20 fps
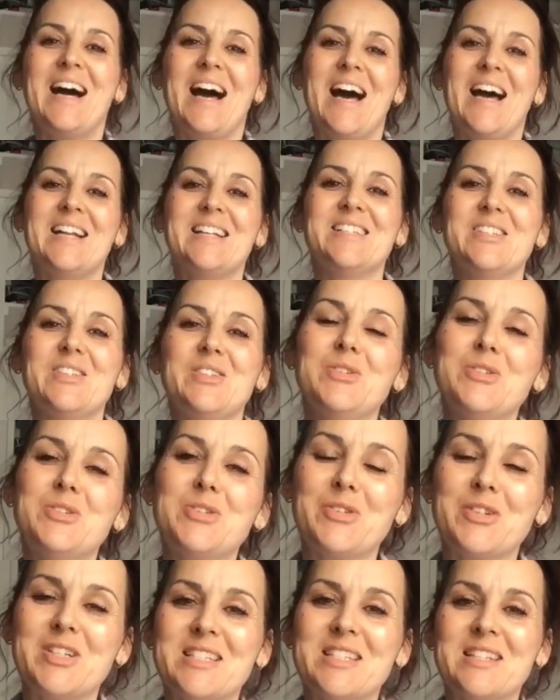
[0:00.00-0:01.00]
and
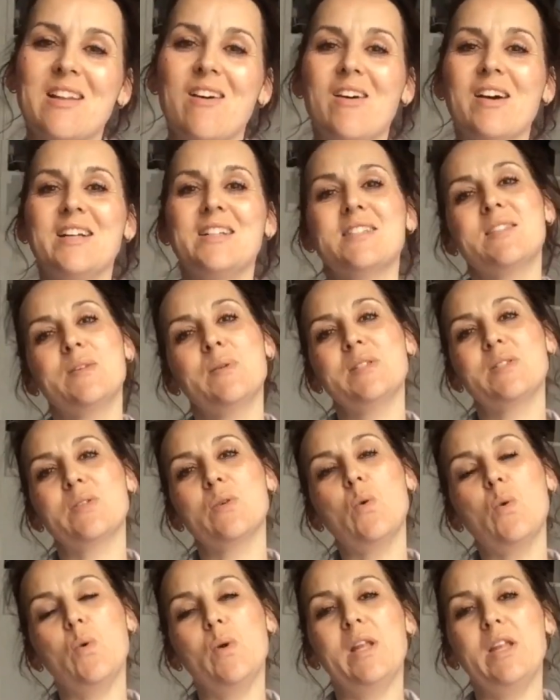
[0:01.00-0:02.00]
uterus lines that's
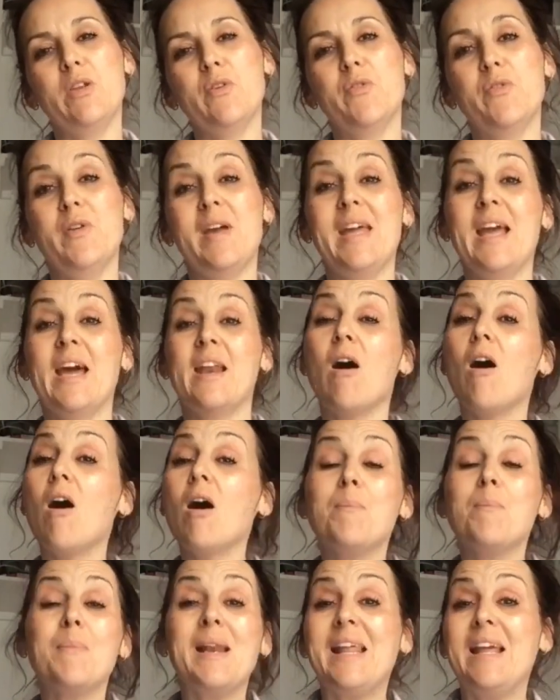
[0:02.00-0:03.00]
all in your feet. And
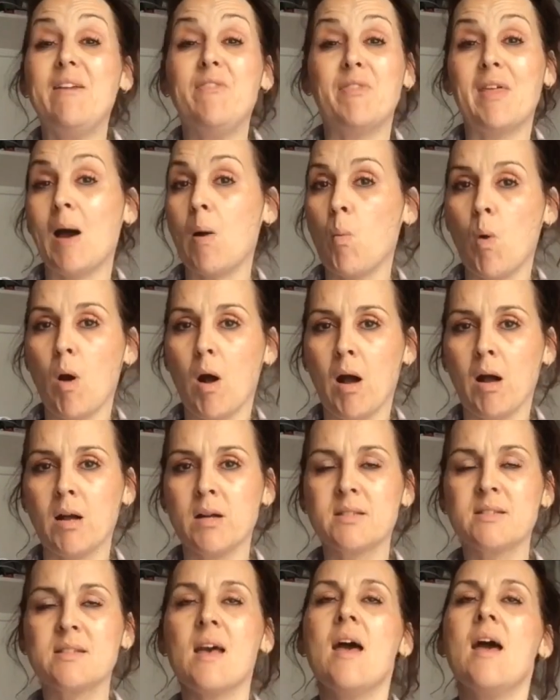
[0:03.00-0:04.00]
I believe that
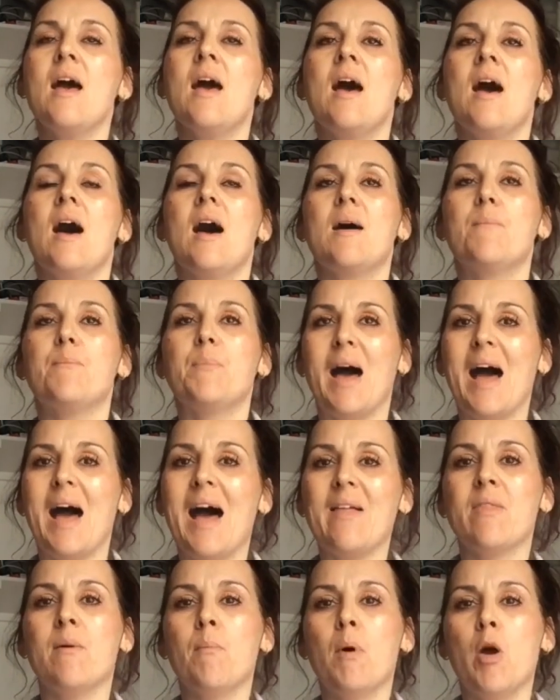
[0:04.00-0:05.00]
works. But
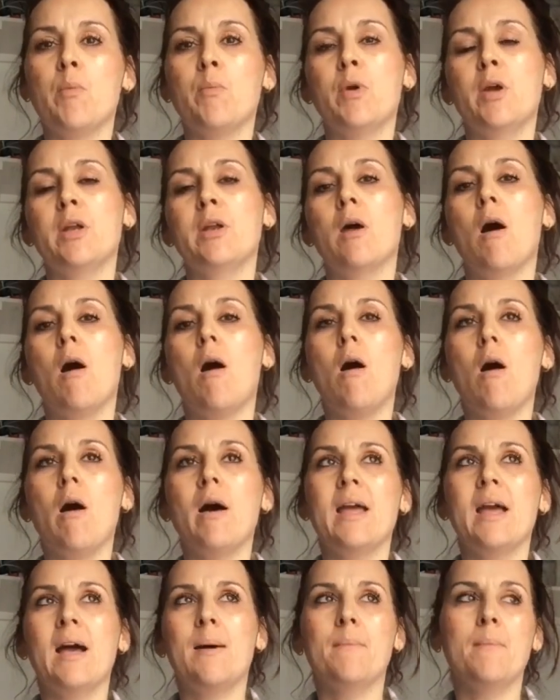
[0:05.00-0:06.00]
at the moment,
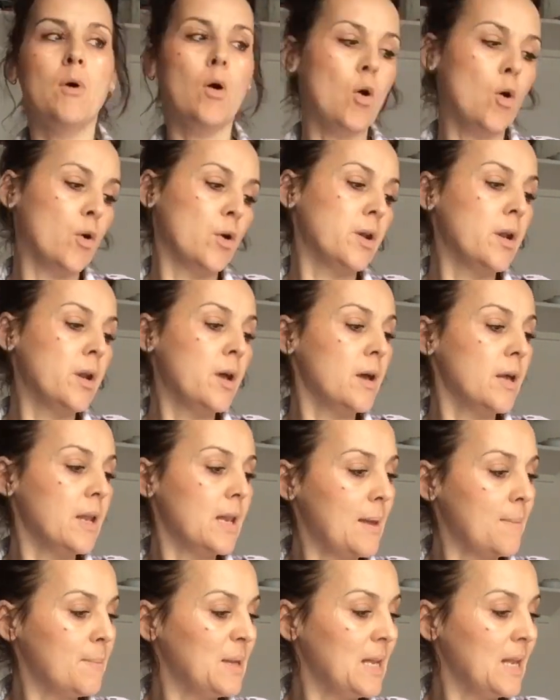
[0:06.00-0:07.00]
I am on,
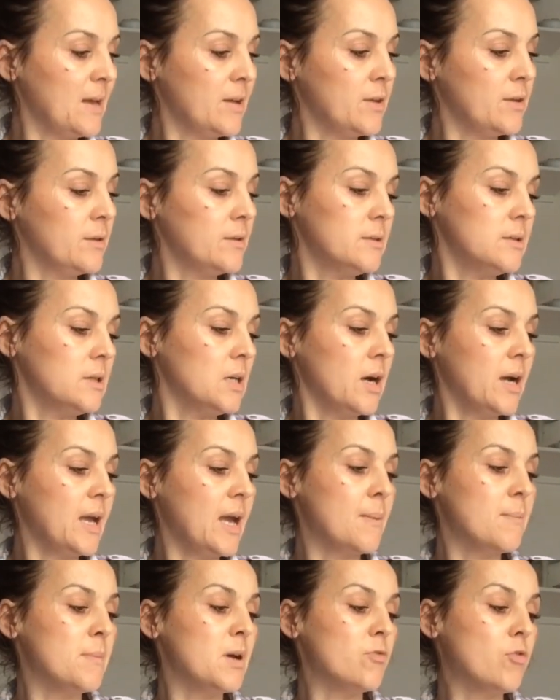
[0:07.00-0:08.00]
let me let you, I
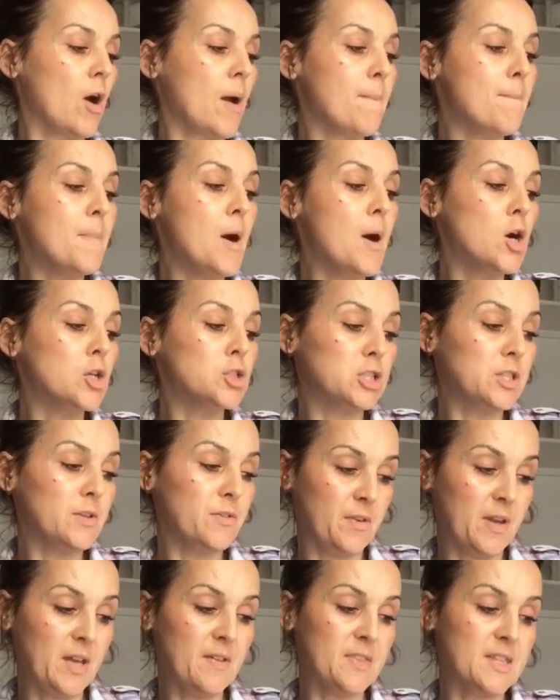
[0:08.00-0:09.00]
am, right, March the
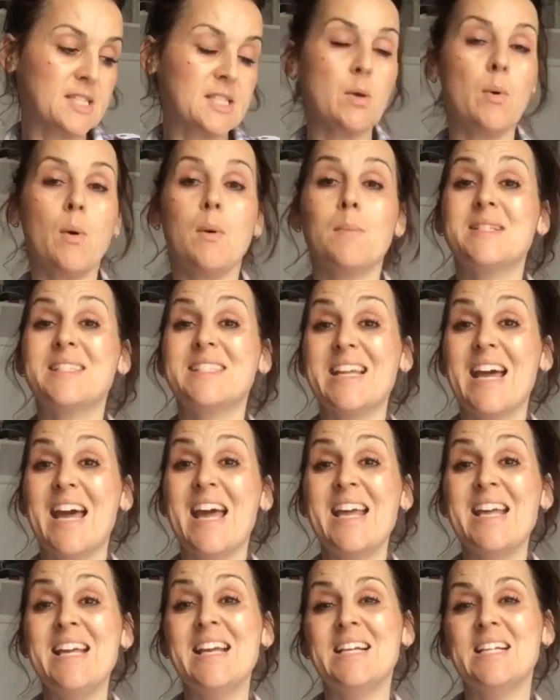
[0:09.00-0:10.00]
5th. So I'm
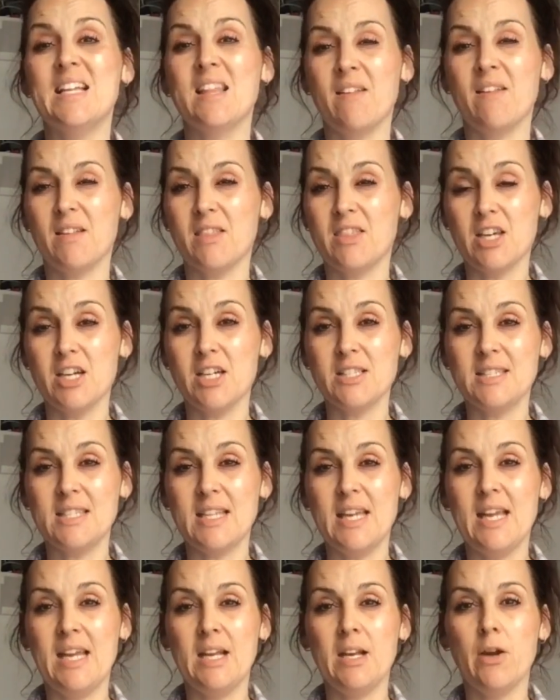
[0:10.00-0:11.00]
day
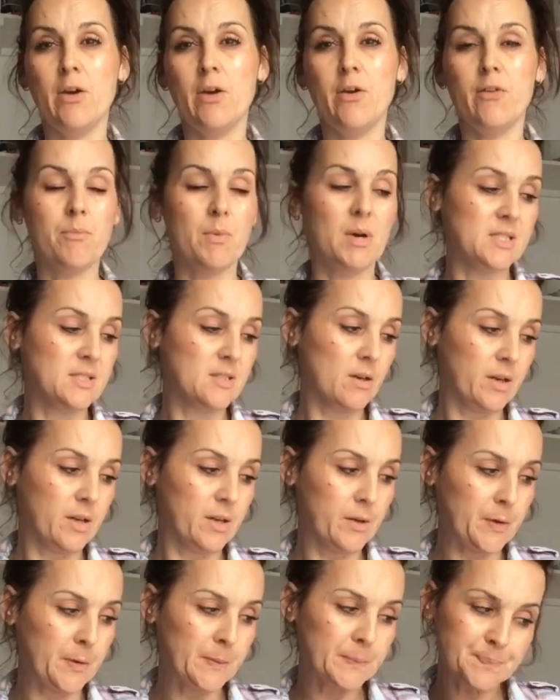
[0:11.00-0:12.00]
13 of my
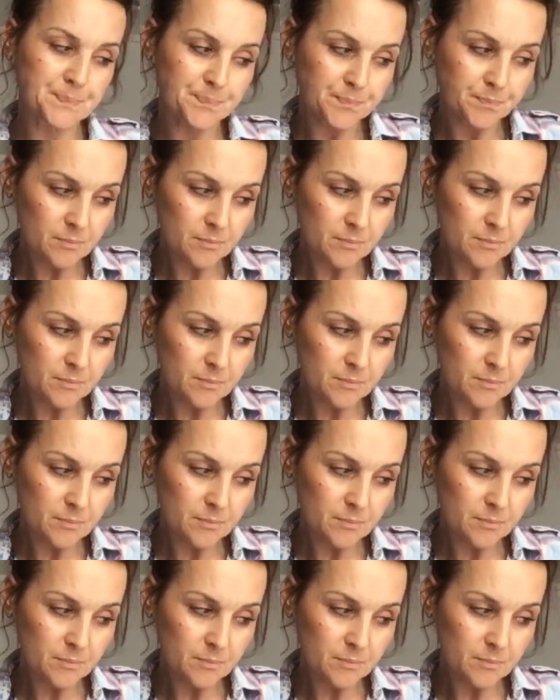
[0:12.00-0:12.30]
cycle.